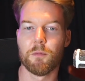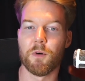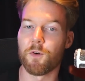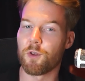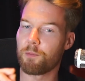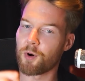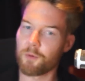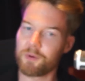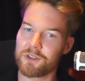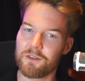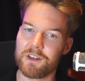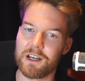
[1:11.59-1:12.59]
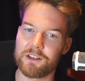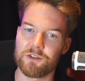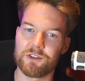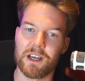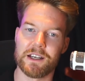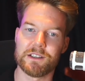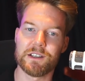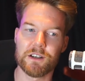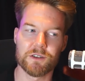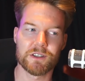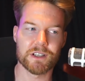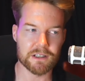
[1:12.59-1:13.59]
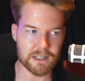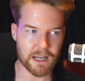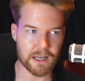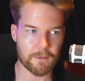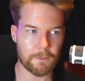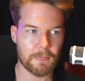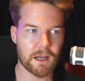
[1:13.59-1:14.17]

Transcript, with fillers: But for the purpose of the exercise here today,